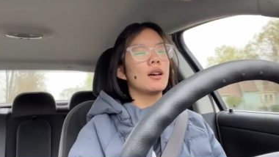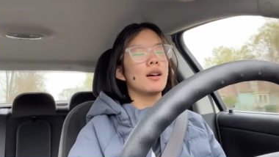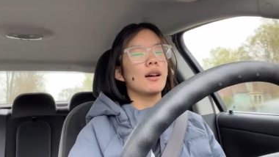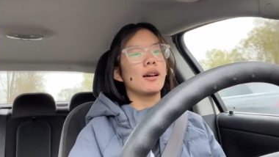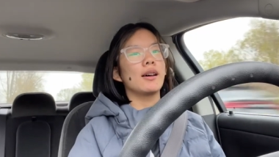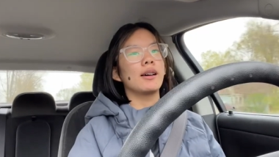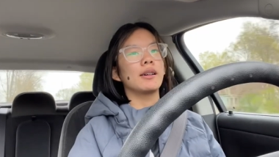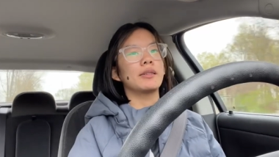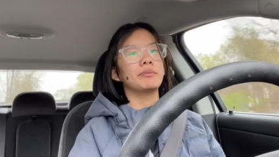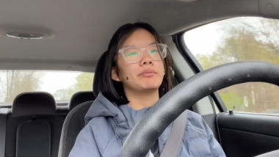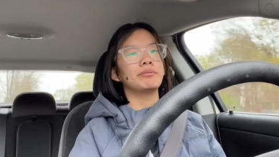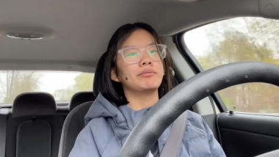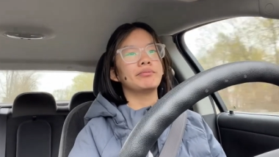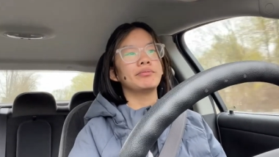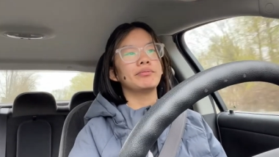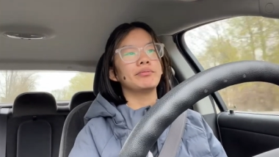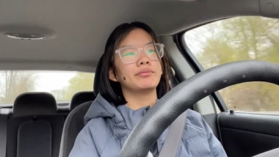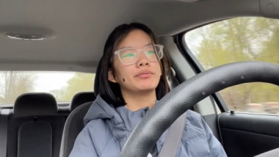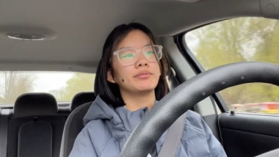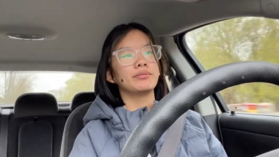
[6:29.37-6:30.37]
um,
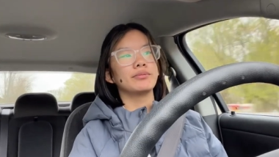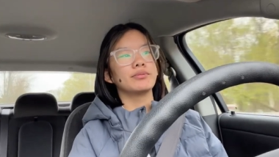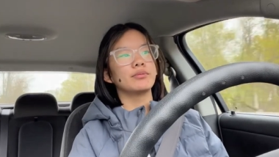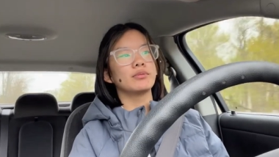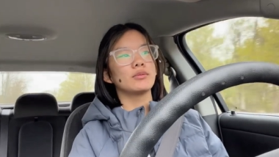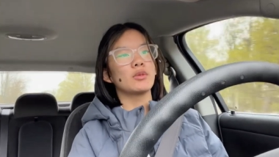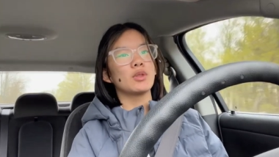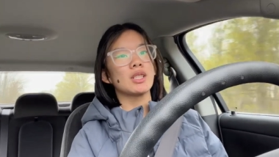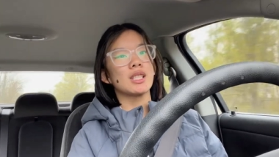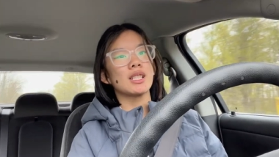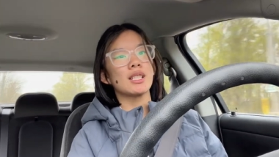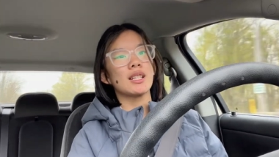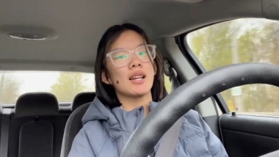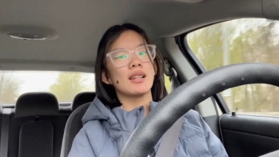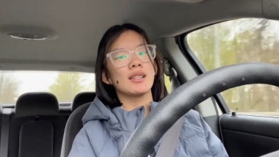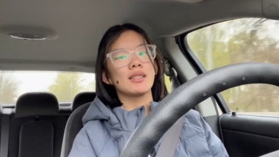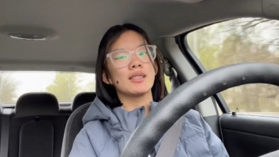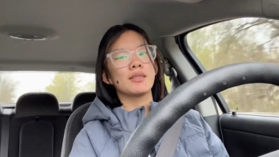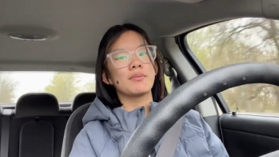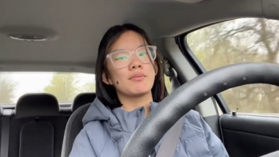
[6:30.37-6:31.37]
which is
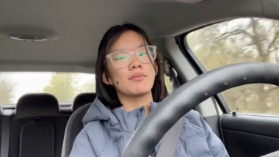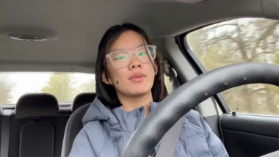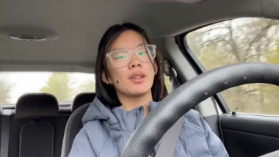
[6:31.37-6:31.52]
nice.